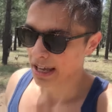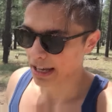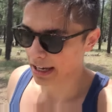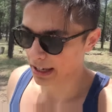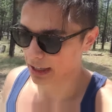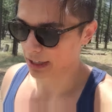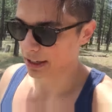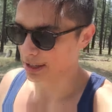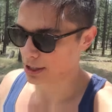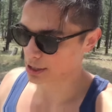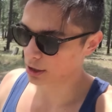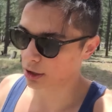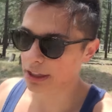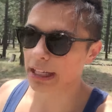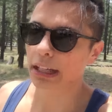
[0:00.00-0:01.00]
and
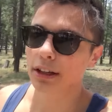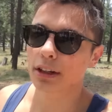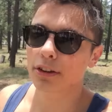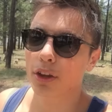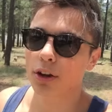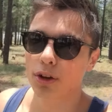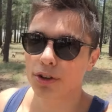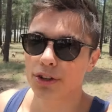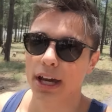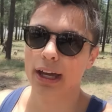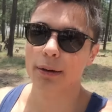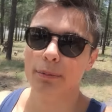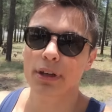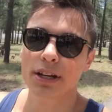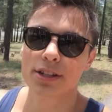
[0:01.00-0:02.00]
just looking good the whole
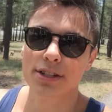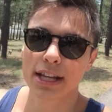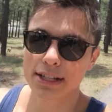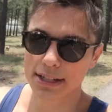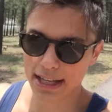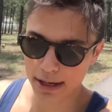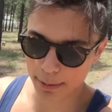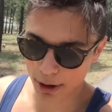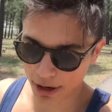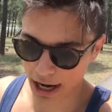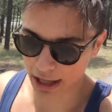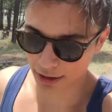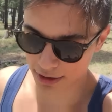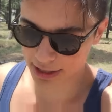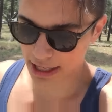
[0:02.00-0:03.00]
time. So that's it about
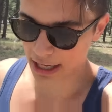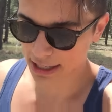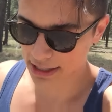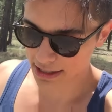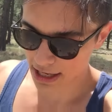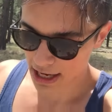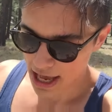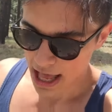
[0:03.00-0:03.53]
calories, guys.